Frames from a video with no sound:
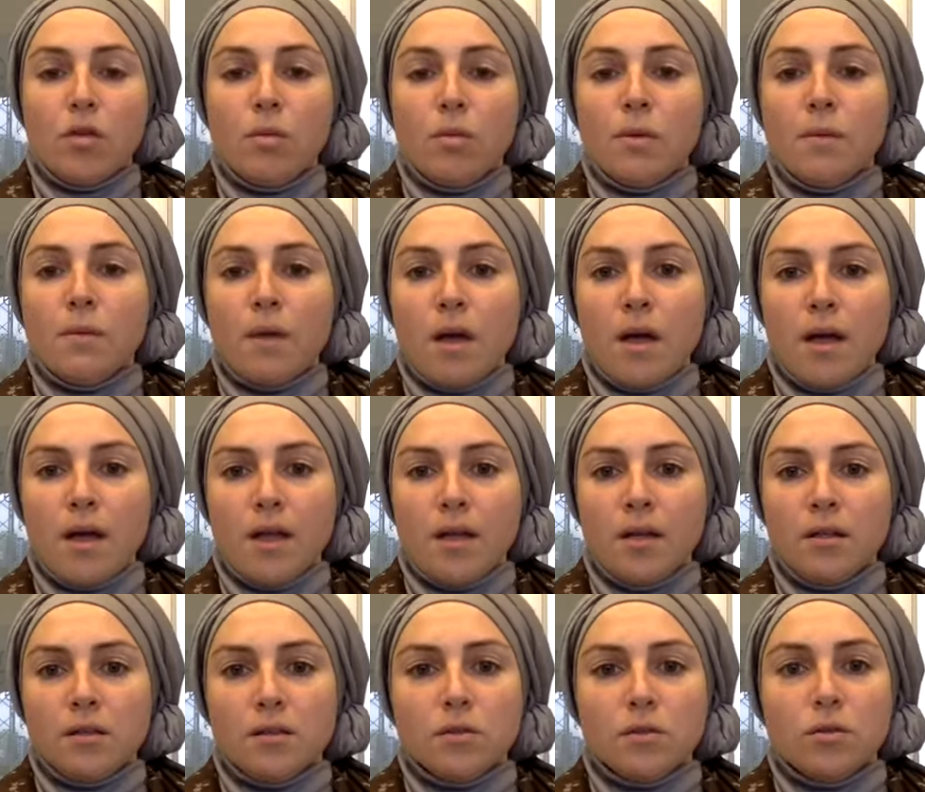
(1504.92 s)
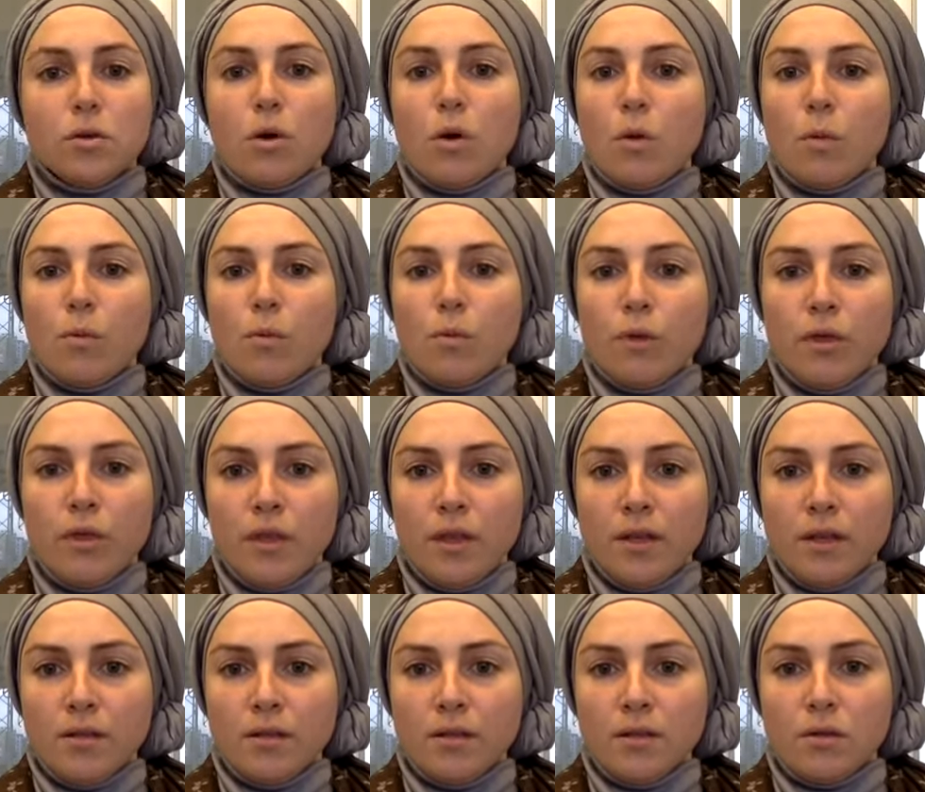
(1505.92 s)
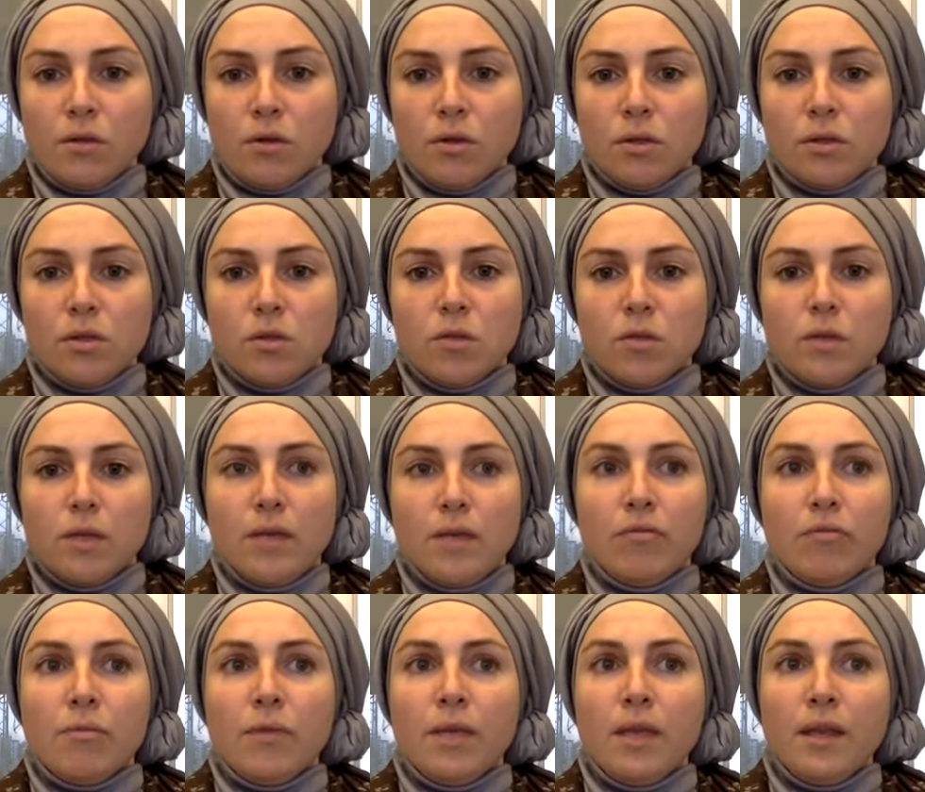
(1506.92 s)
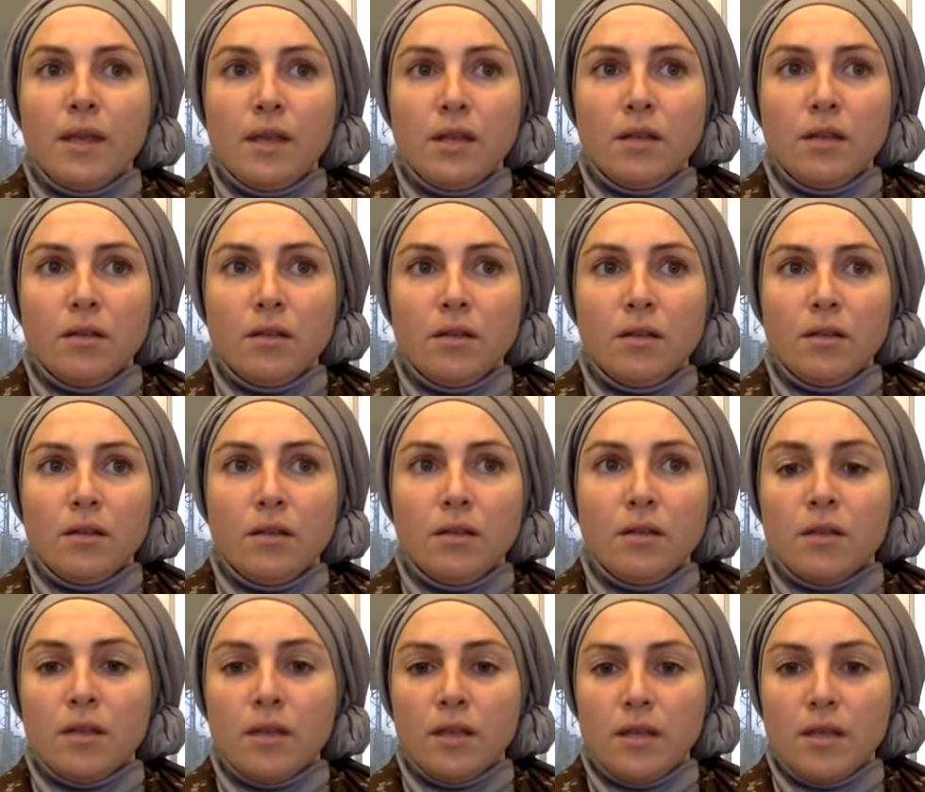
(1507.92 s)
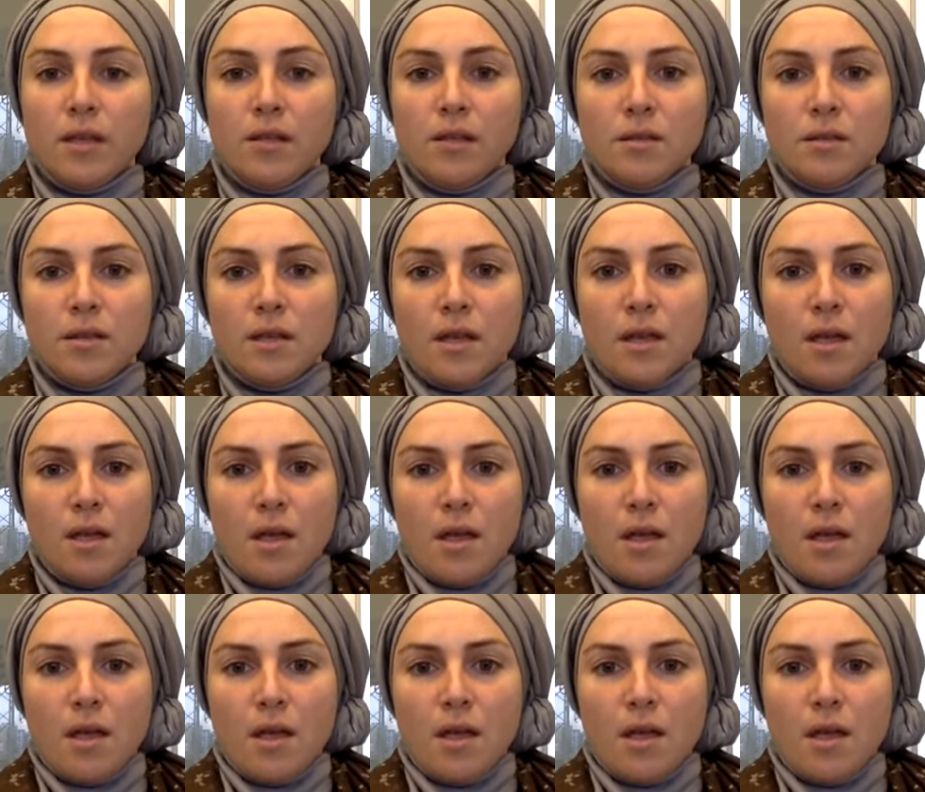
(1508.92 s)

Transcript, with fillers: human mind to cope with things or to give meaning to certain things?